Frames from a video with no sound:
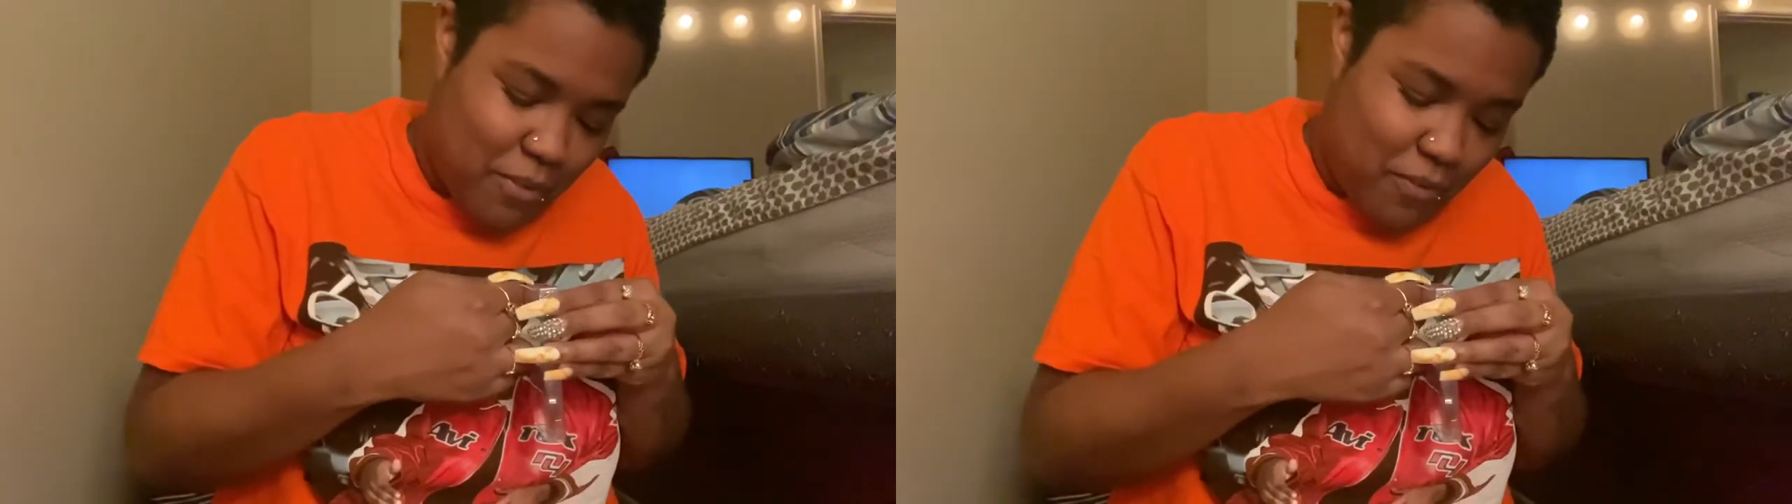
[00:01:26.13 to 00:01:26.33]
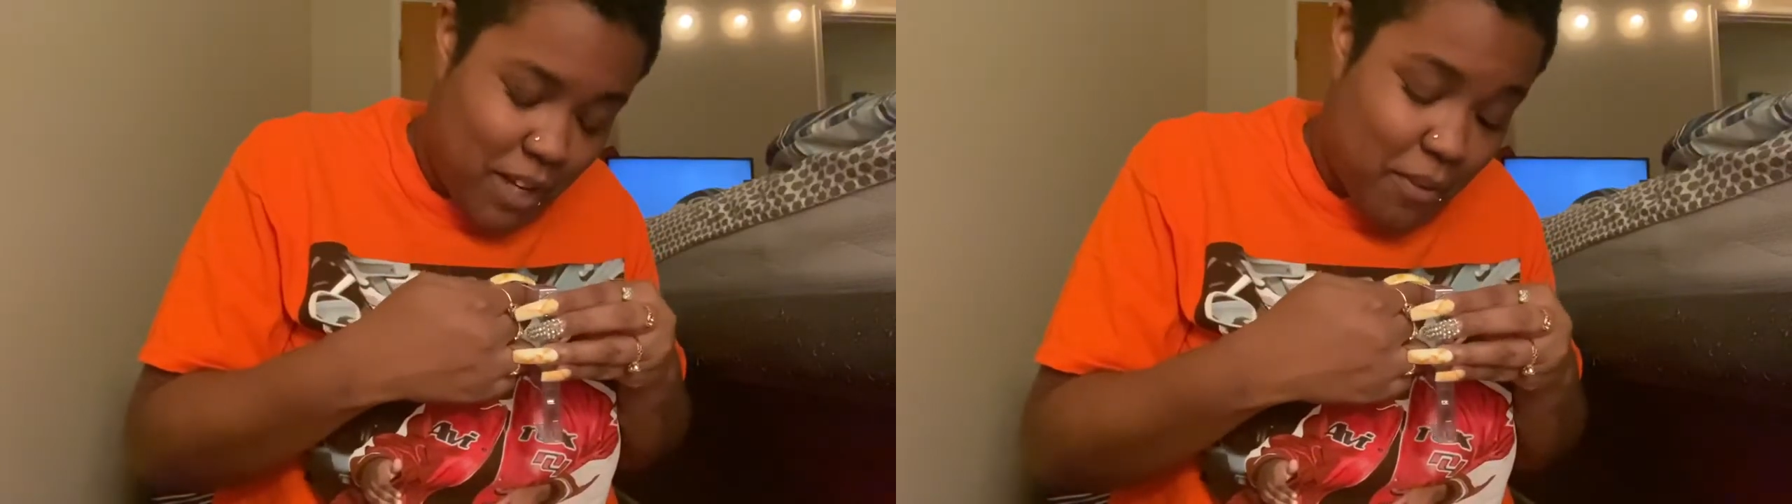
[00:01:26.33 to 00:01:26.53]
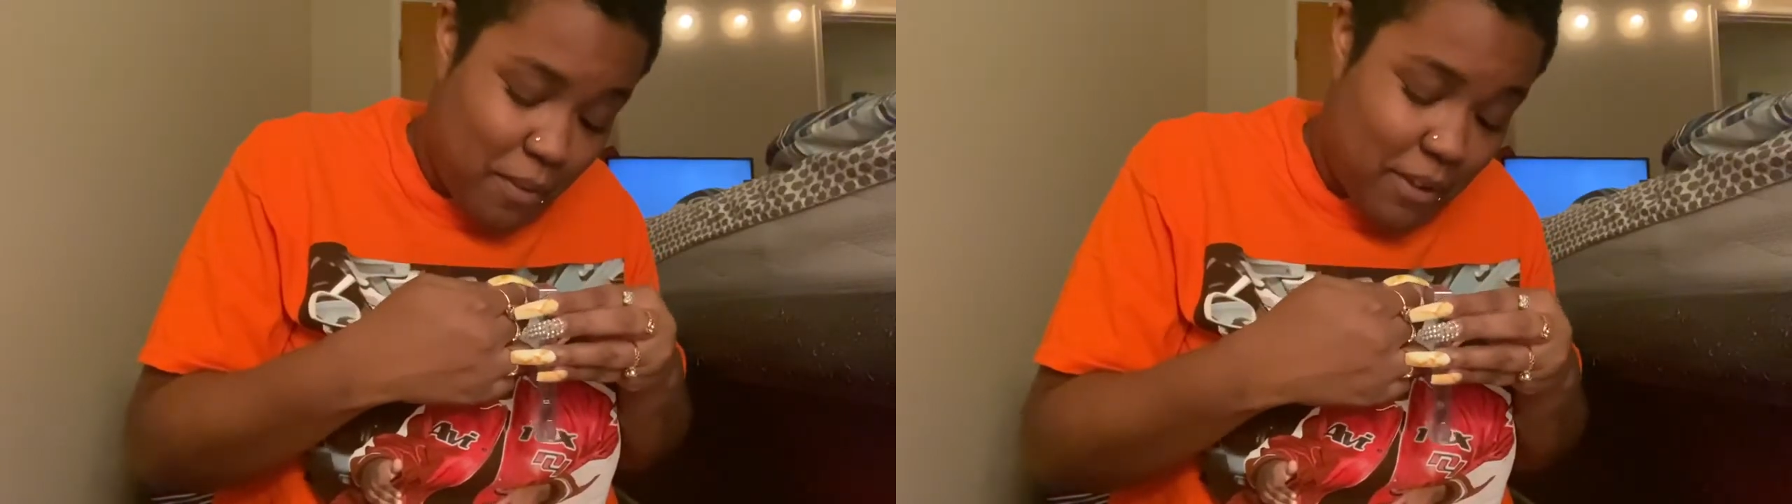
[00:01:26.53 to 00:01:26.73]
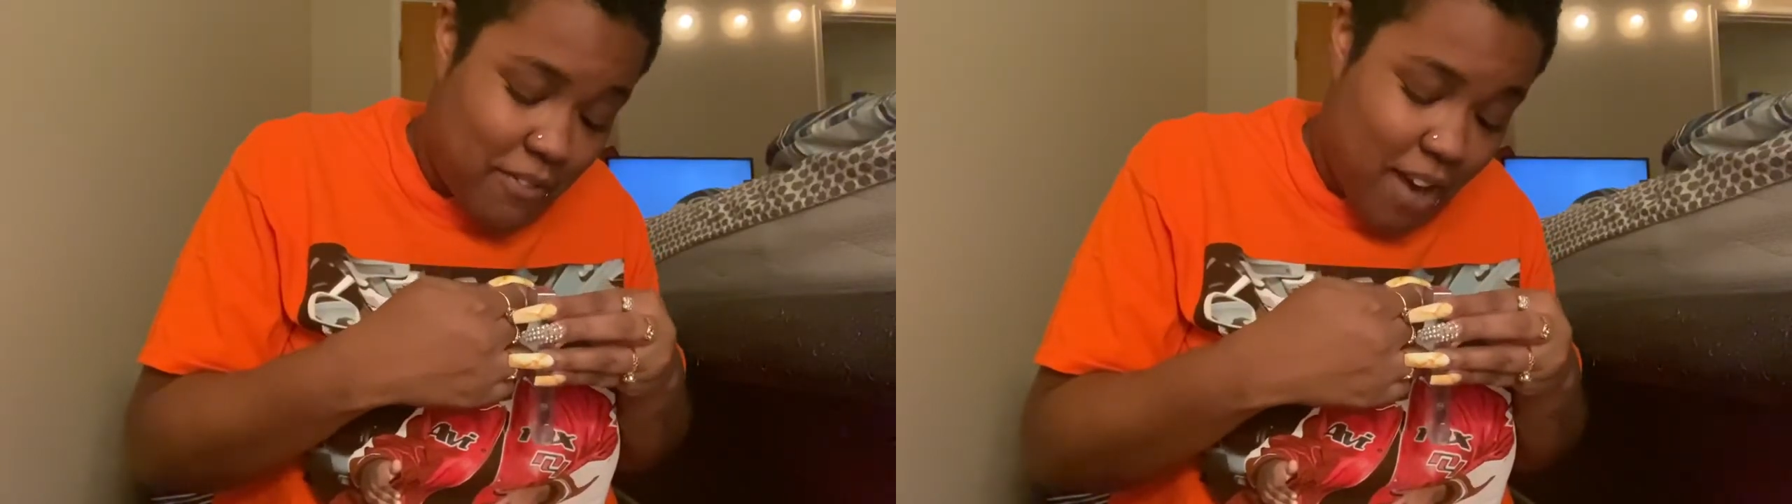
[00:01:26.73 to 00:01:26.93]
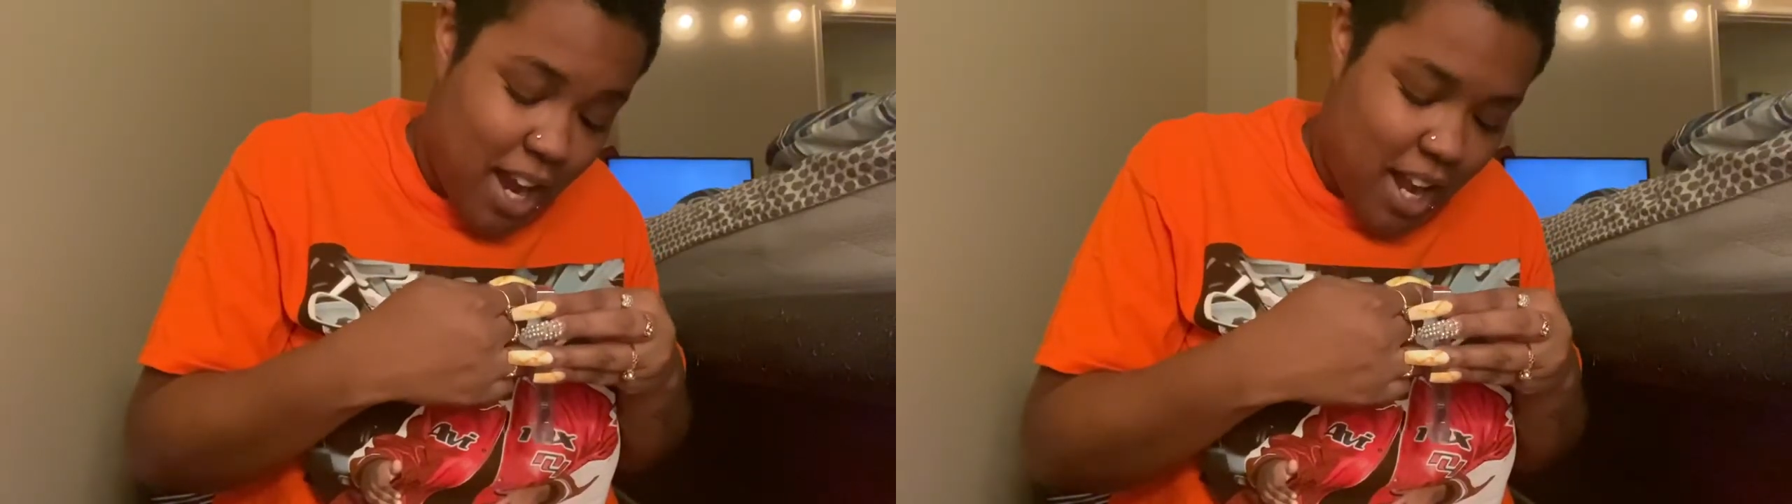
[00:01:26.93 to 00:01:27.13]
fucking with me
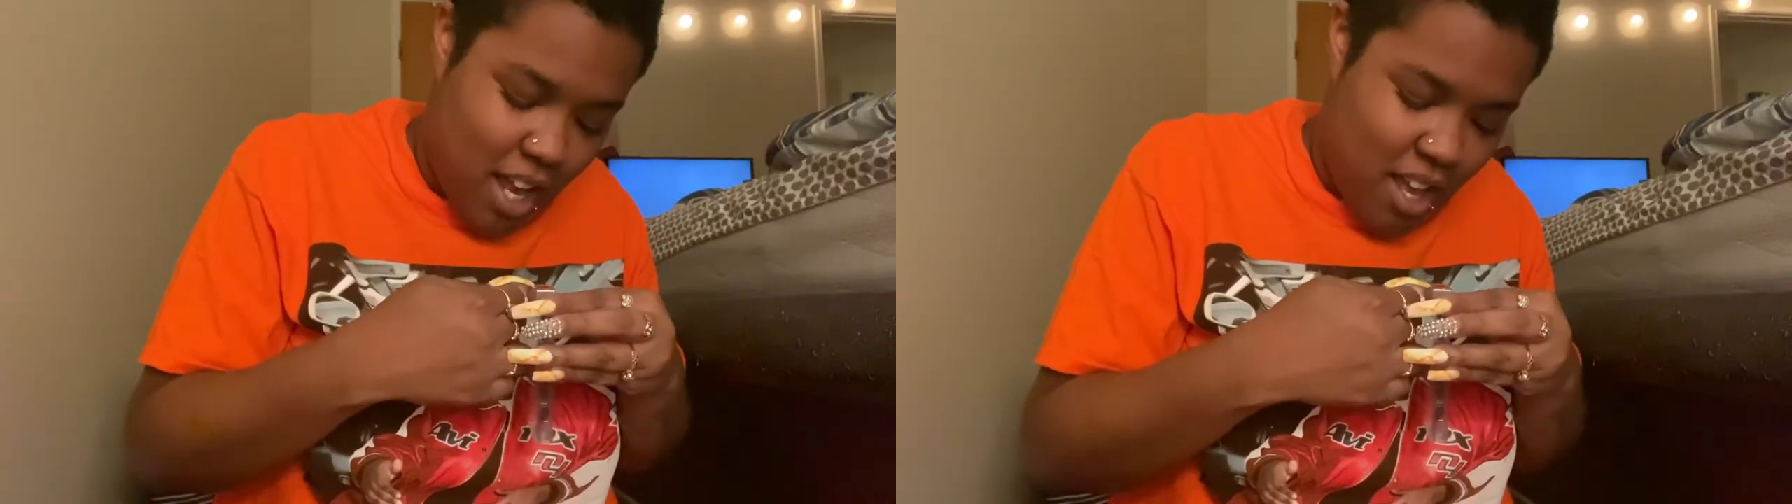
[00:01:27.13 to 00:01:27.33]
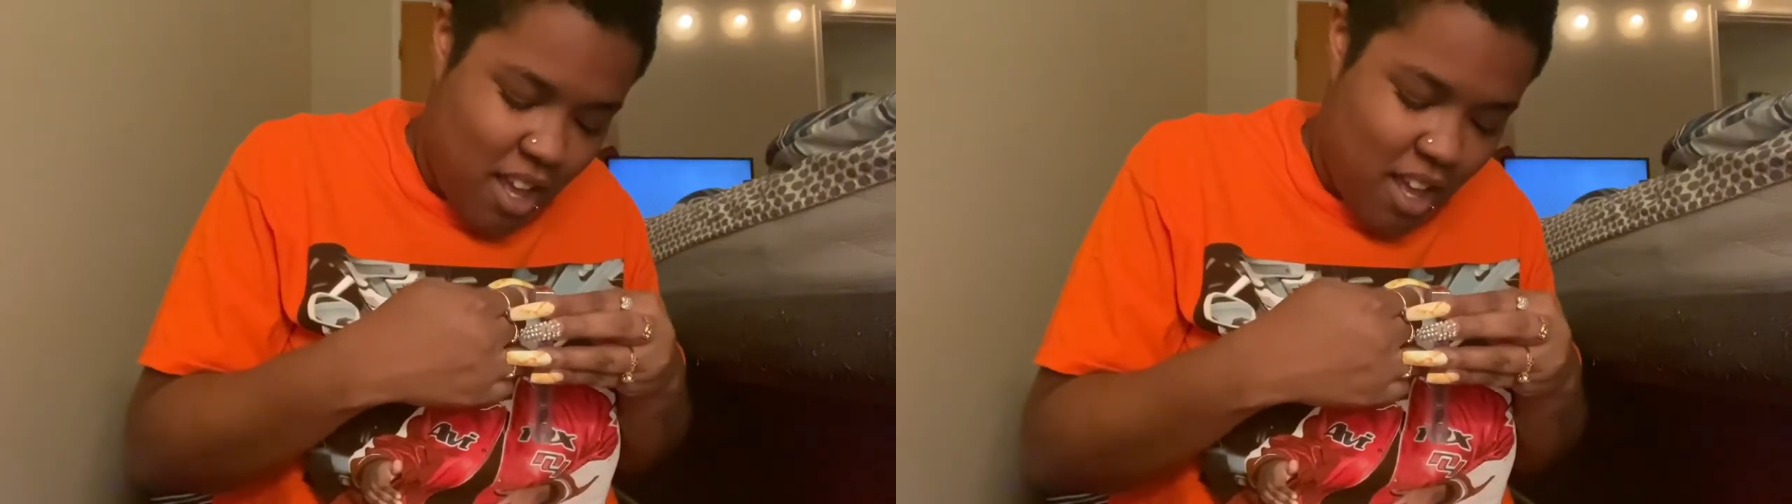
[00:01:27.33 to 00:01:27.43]
Friday.